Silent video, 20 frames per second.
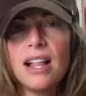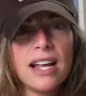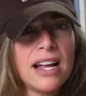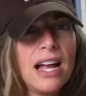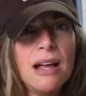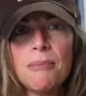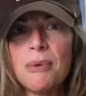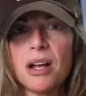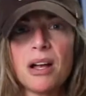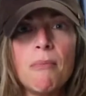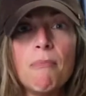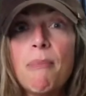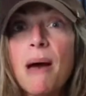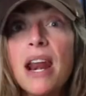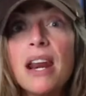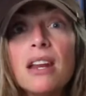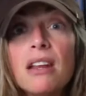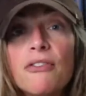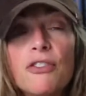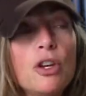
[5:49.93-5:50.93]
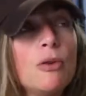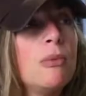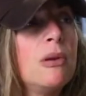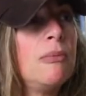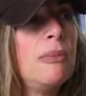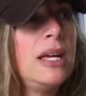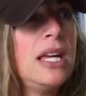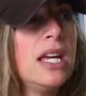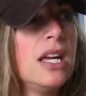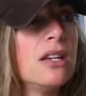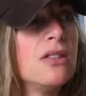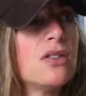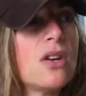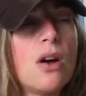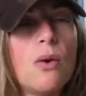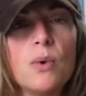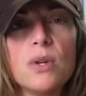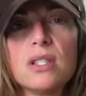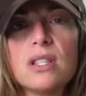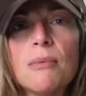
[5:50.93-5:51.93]
Like I'm a competitive human being.
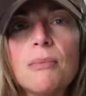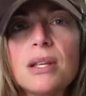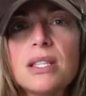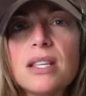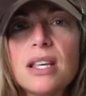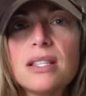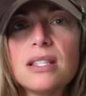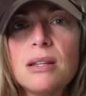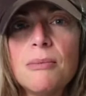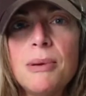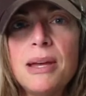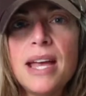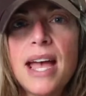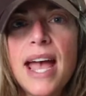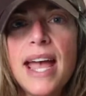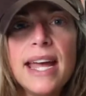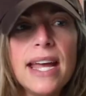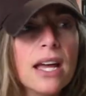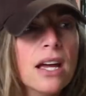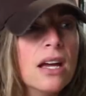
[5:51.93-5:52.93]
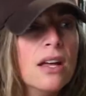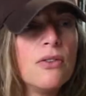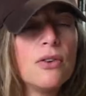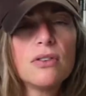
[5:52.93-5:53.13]
So when somebody says to me, hey,